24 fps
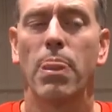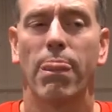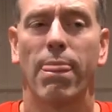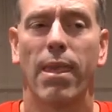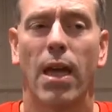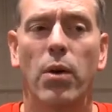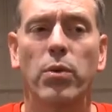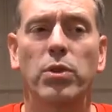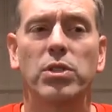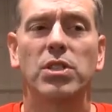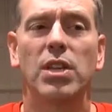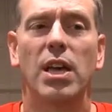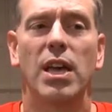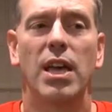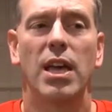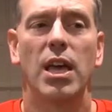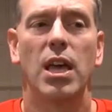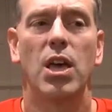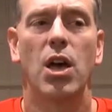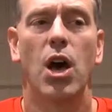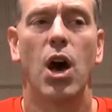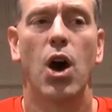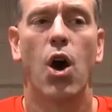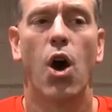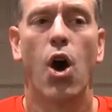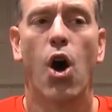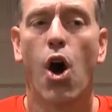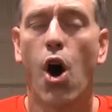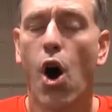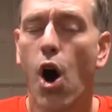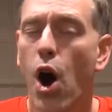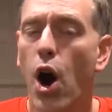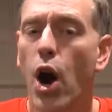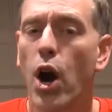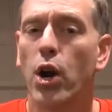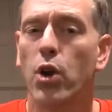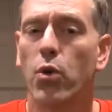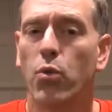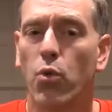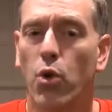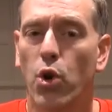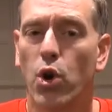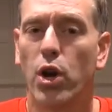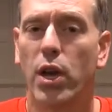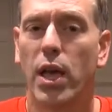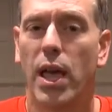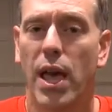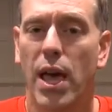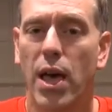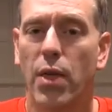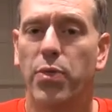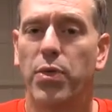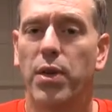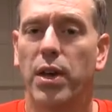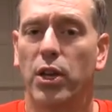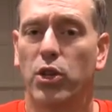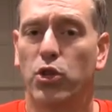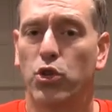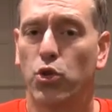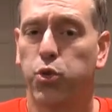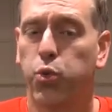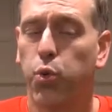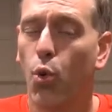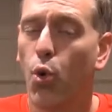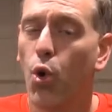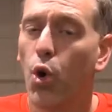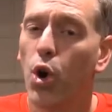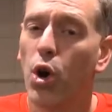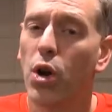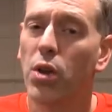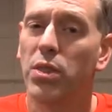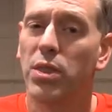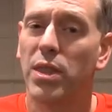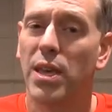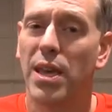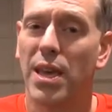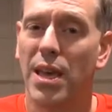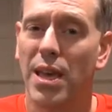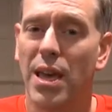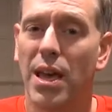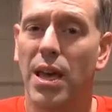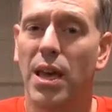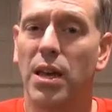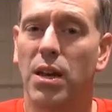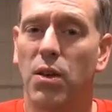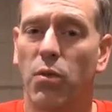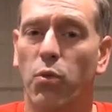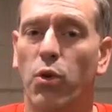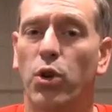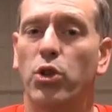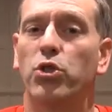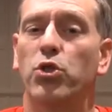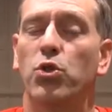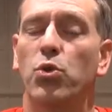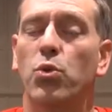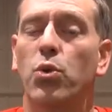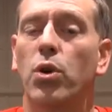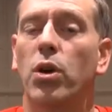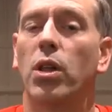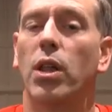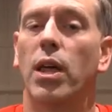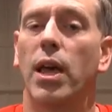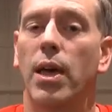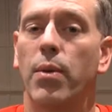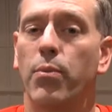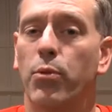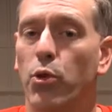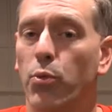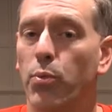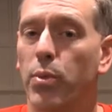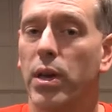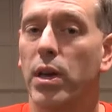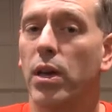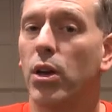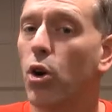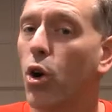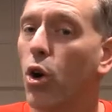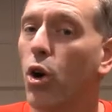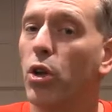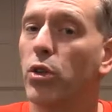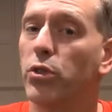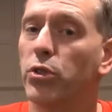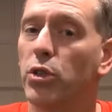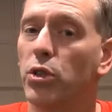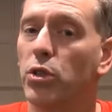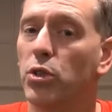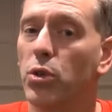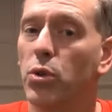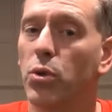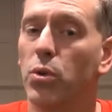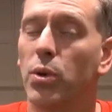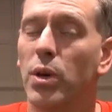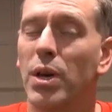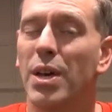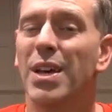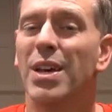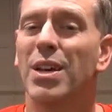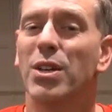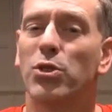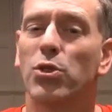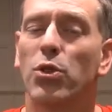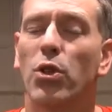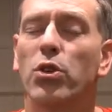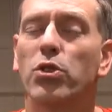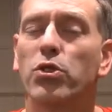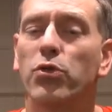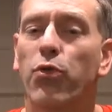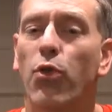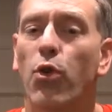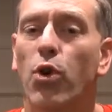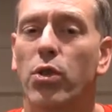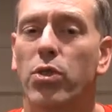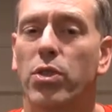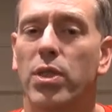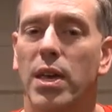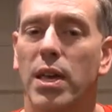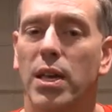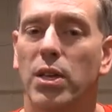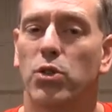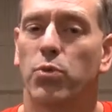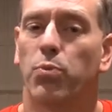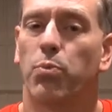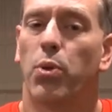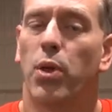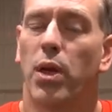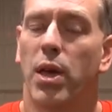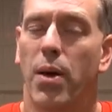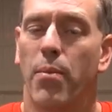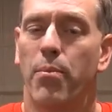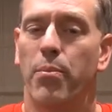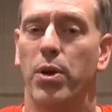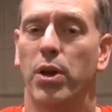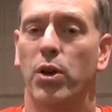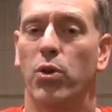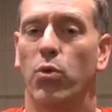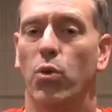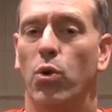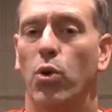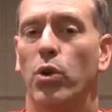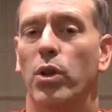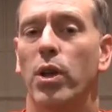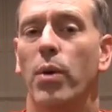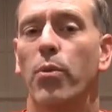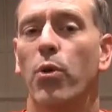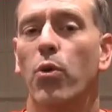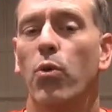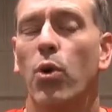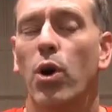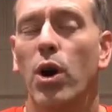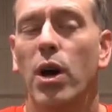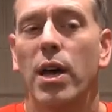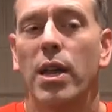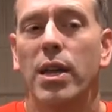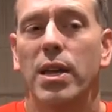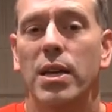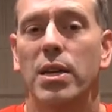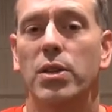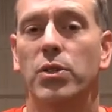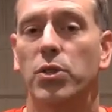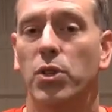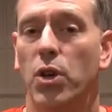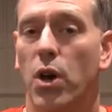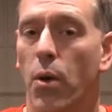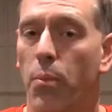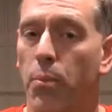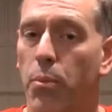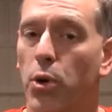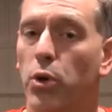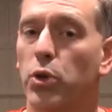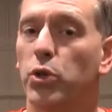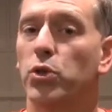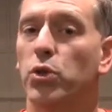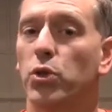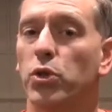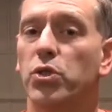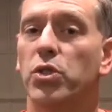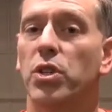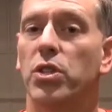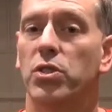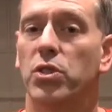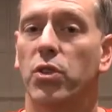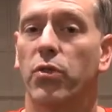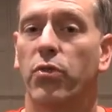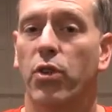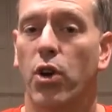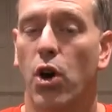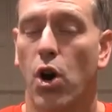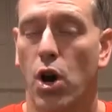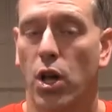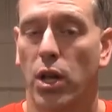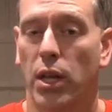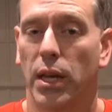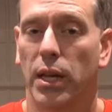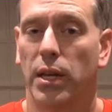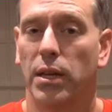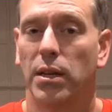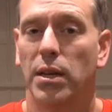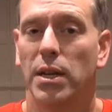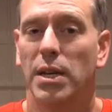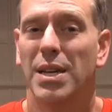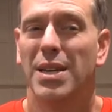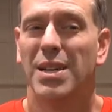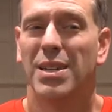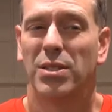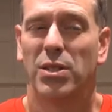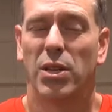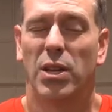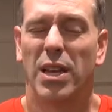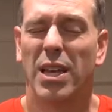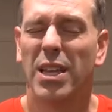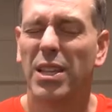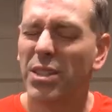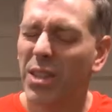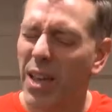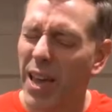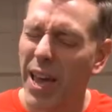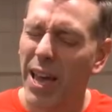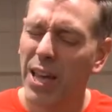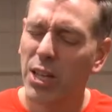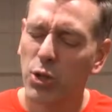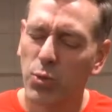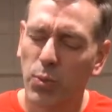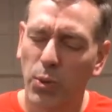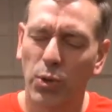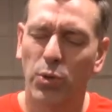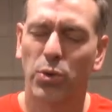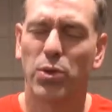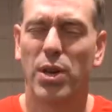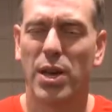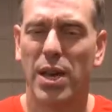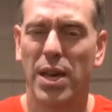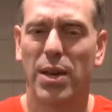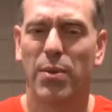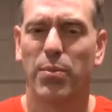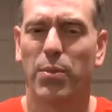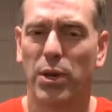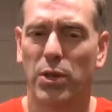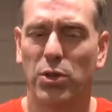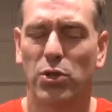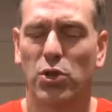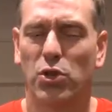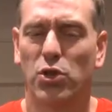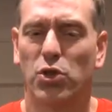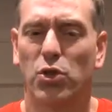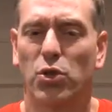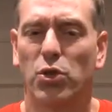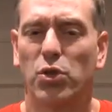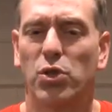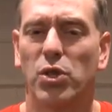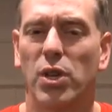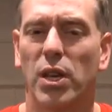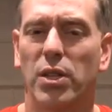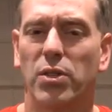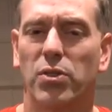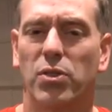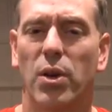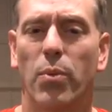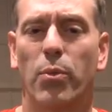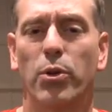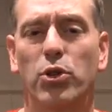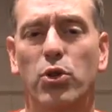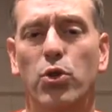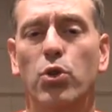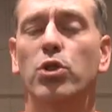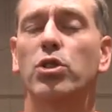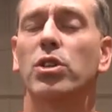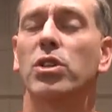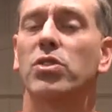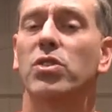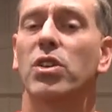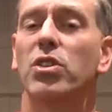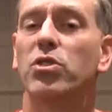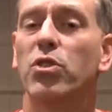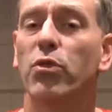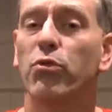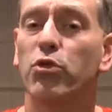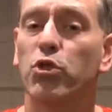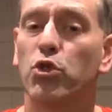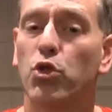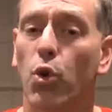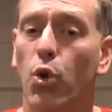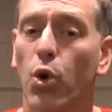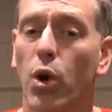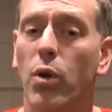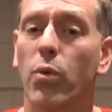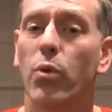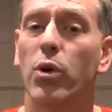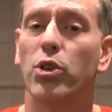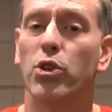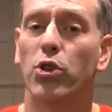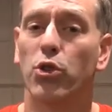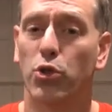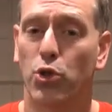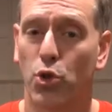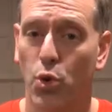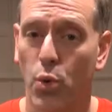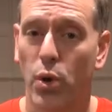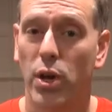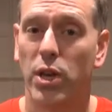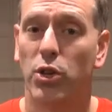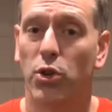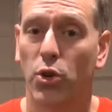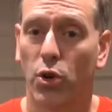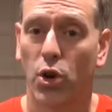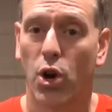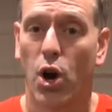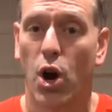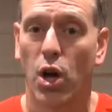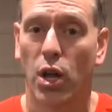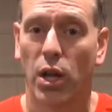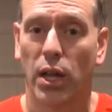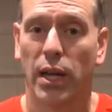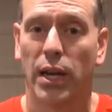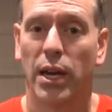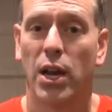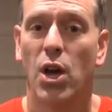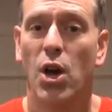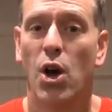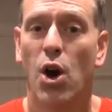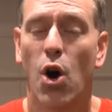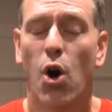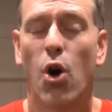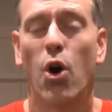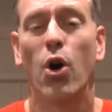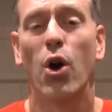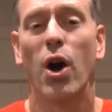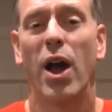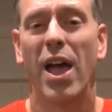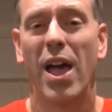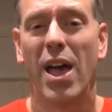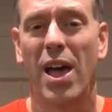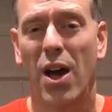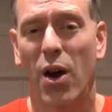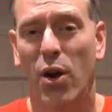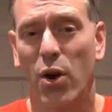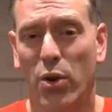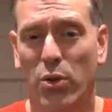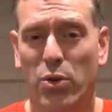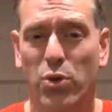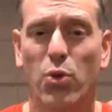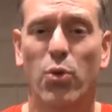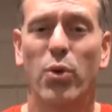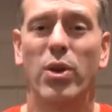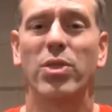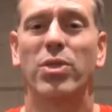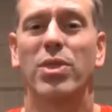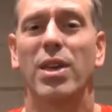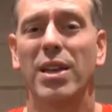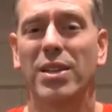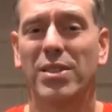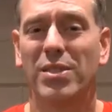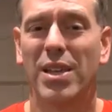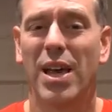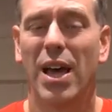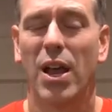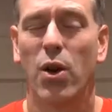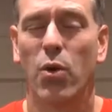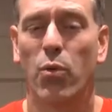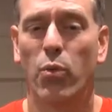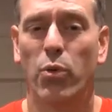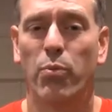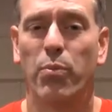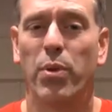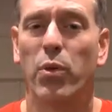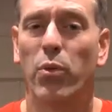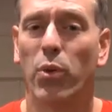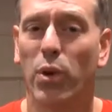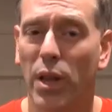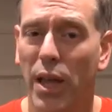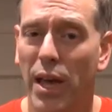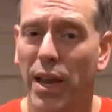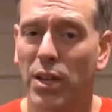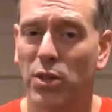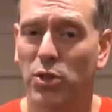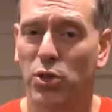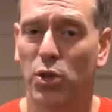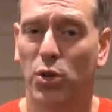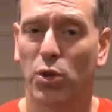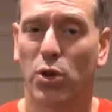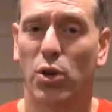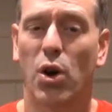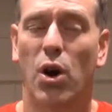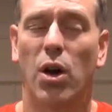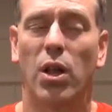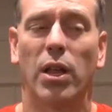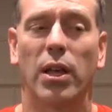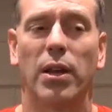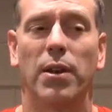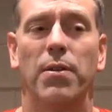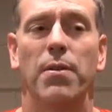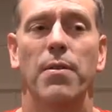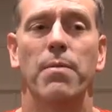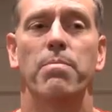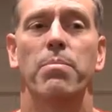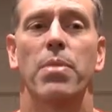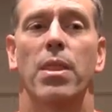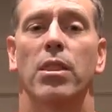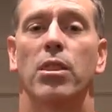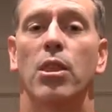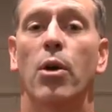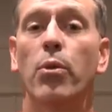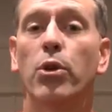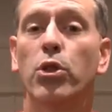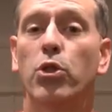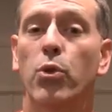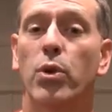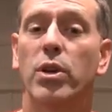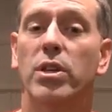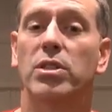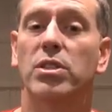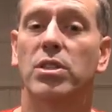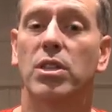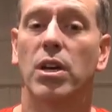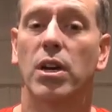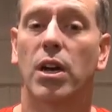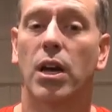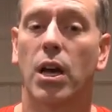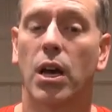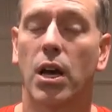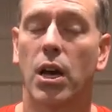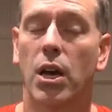I would say a hard work ethic toward the end of what you claim you're being called to do. So those 4 things play a big role. Number 1 is a personal sense of calling. It's an intangible thing, but just your sense. Number 2 is a sense of joy when you're doing your calling or doing things that would be related to your calling. Number 3 is the